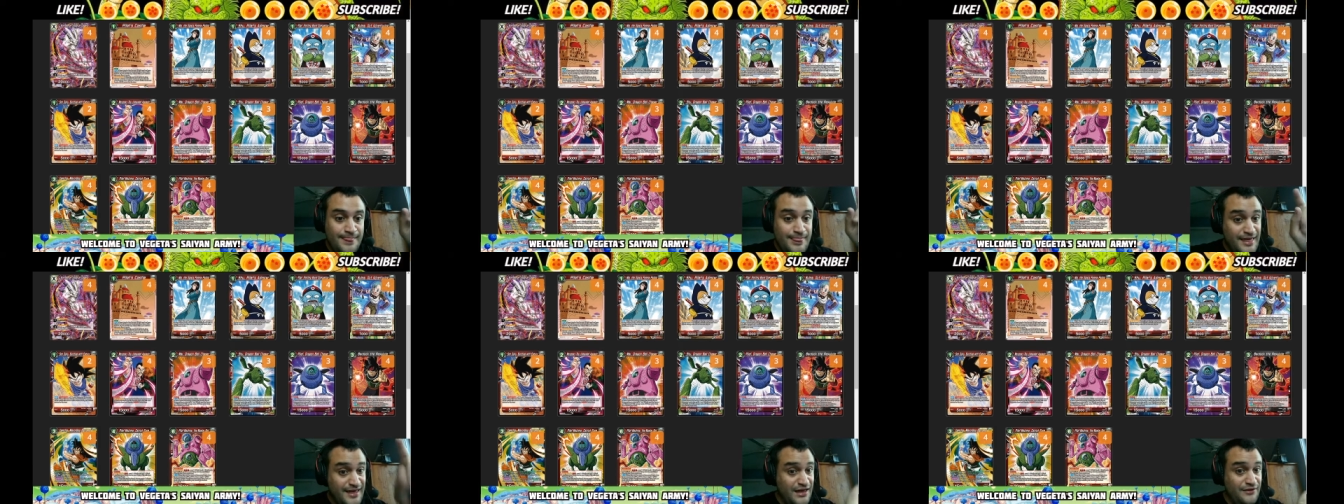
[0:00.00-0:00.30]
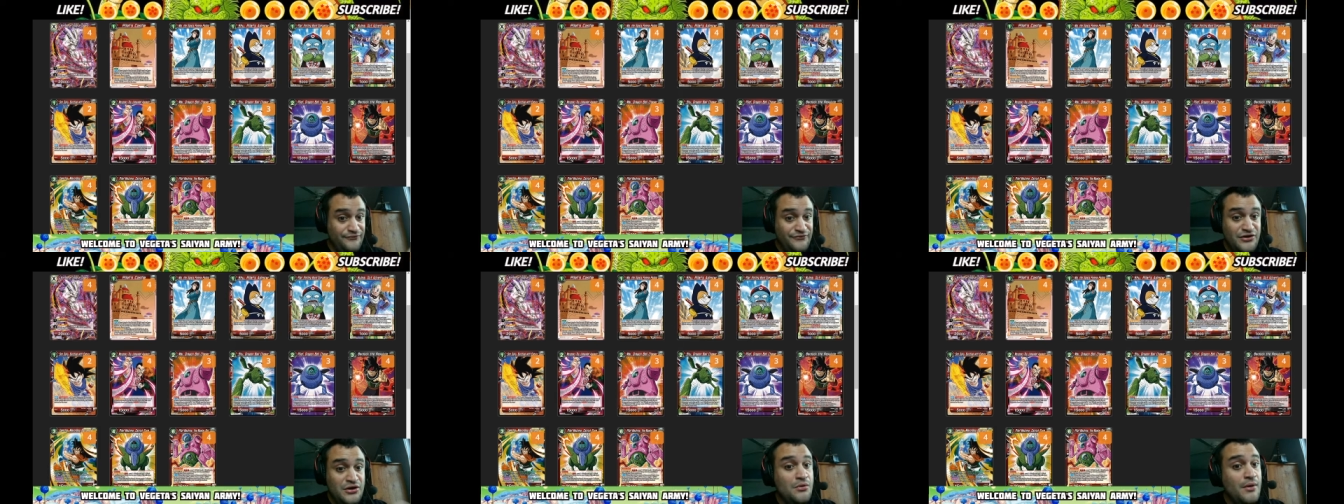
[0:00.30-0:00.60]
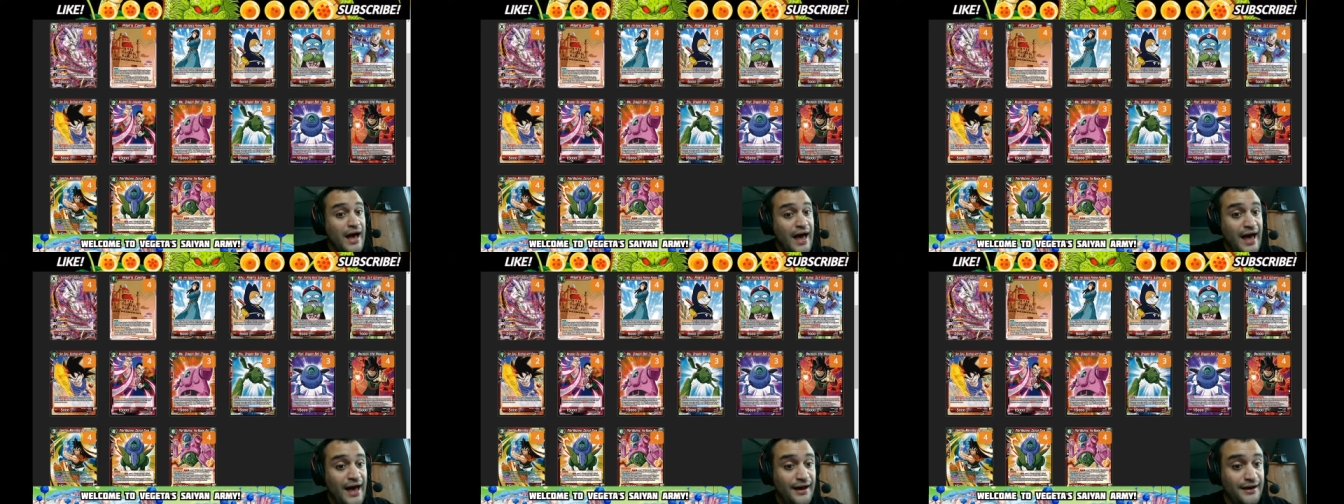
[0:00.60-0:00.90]
Like if you
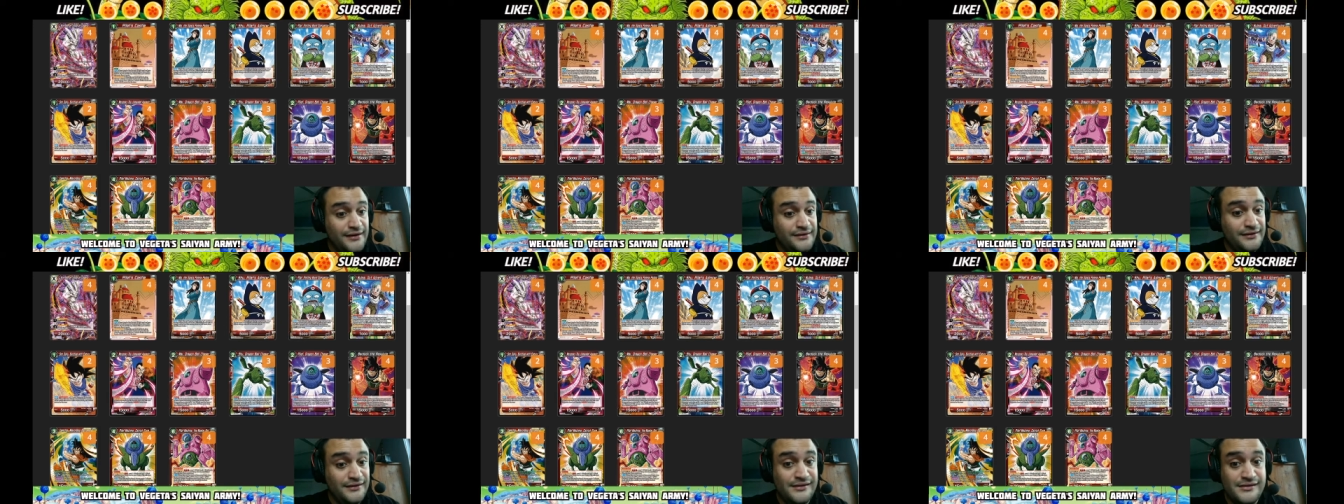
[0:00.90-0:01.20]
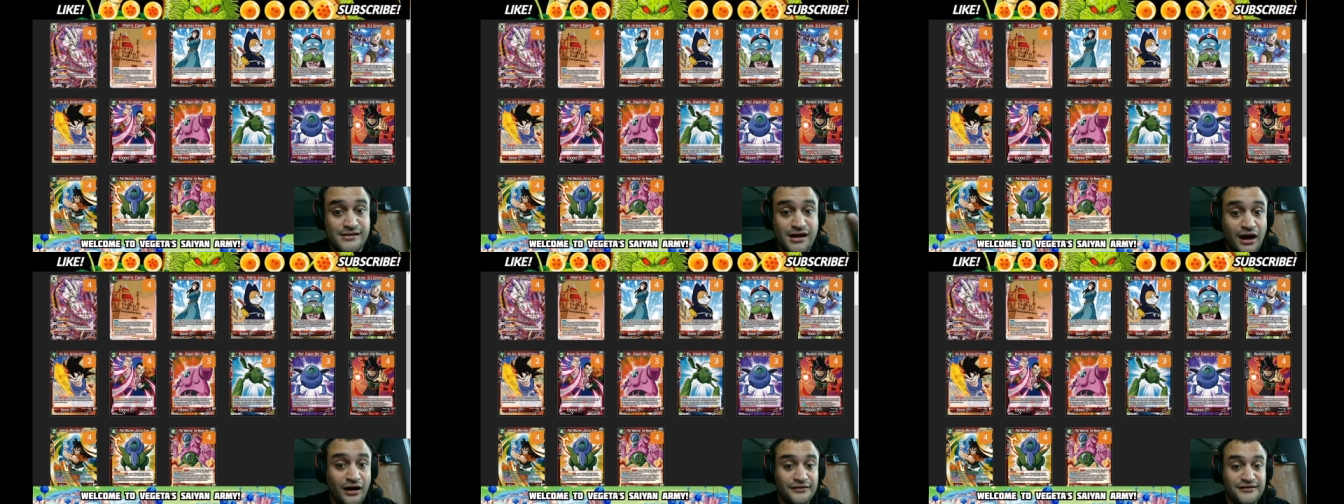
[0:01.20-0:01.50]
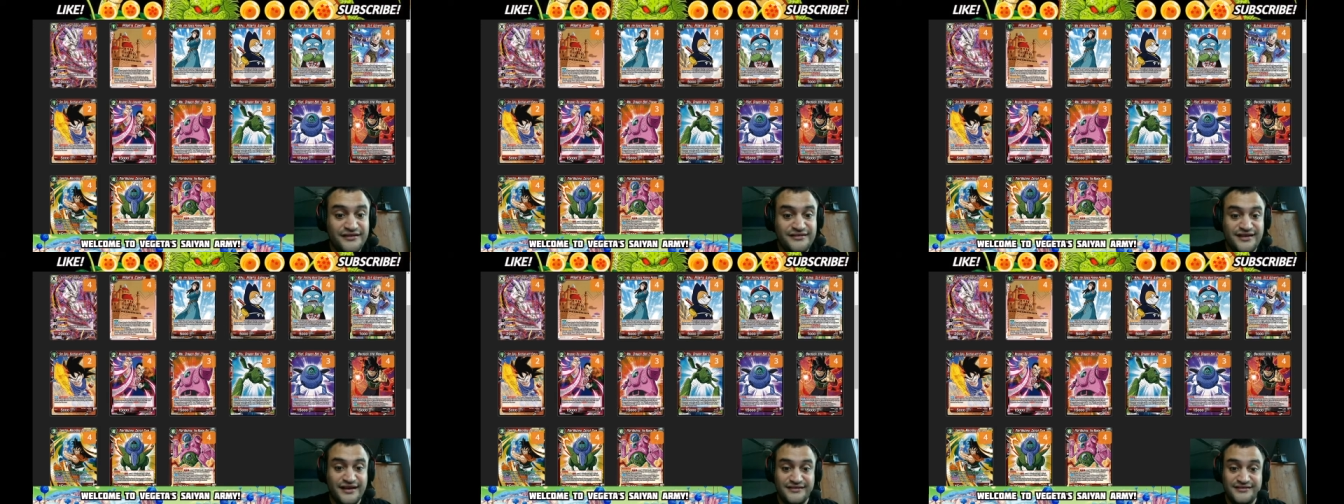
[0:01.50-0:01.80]
add
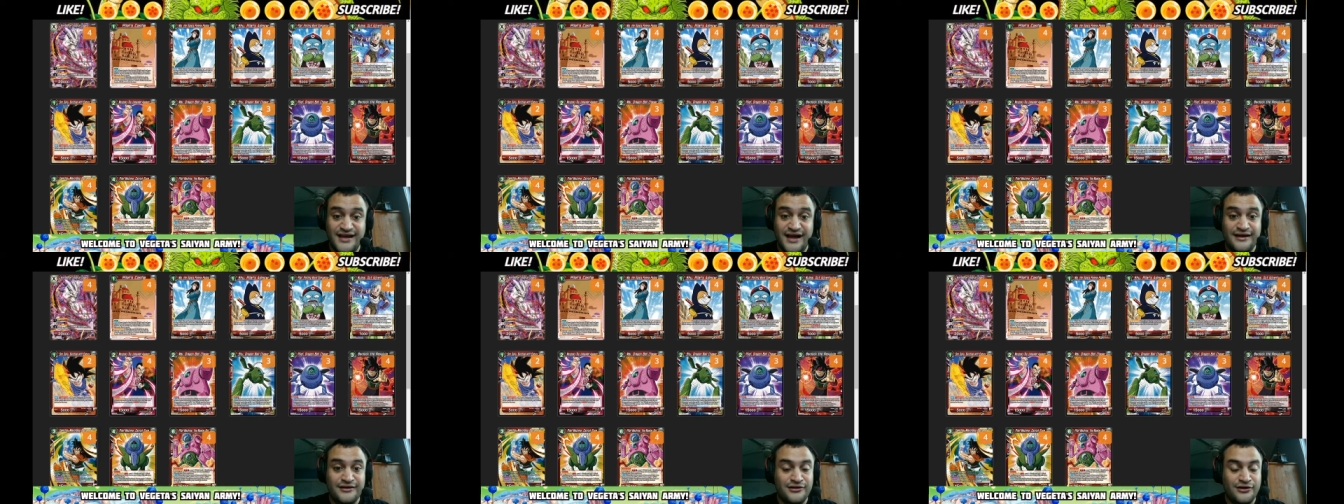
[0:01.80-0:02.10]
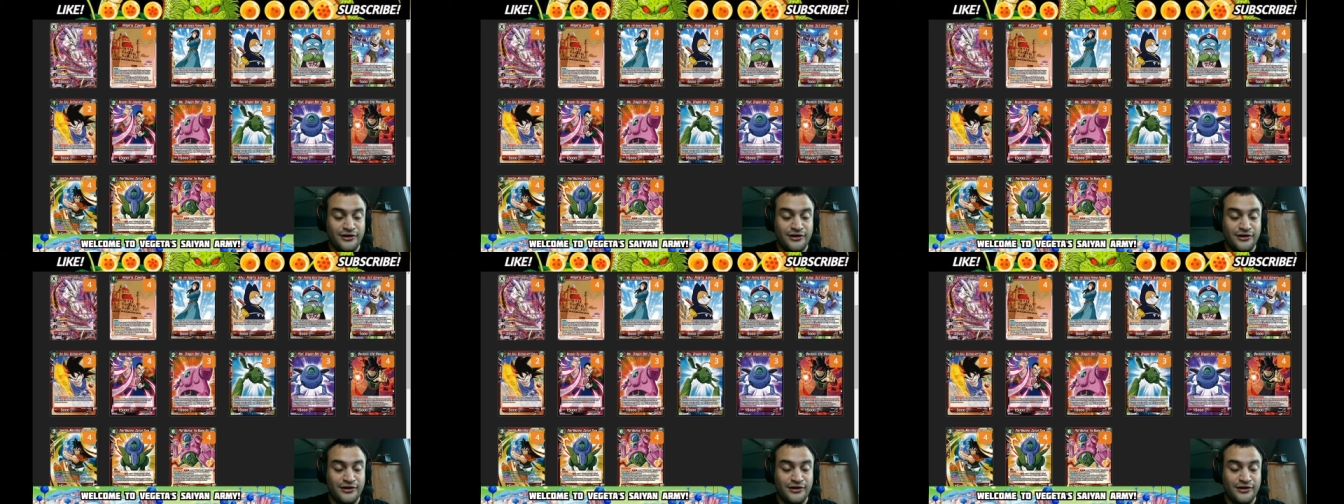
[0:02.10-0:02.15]
non-set 10